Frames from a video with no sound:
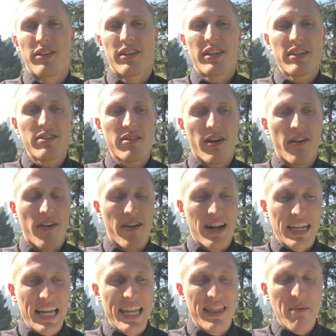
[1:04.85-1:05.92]
These are,
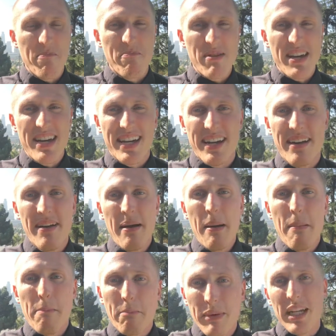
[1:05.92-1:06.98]
again, the big,
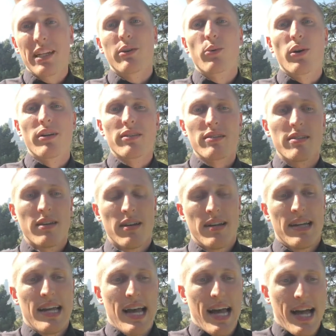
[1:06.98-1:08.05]
meaty ones.
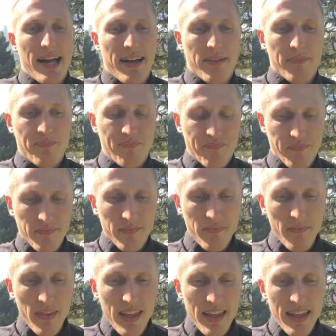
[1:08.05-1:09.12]
And
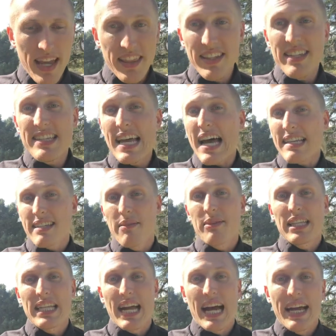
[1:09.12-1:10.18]
this is not
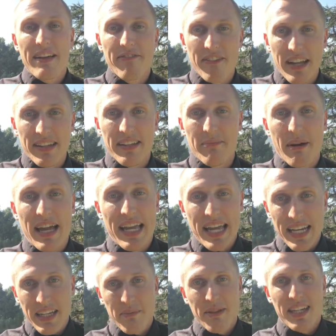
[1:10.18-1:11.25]
something that I invented by
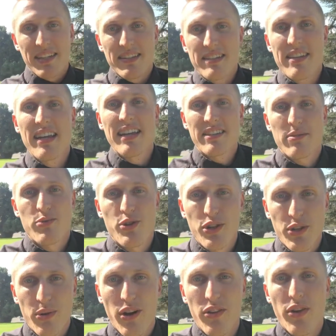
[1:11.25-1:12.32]
any means, as I'm sure
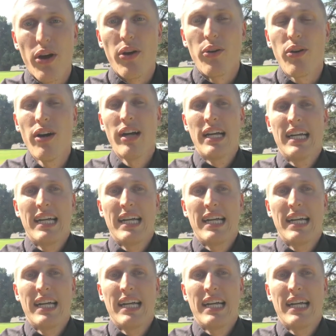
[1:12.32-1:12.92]
you all know.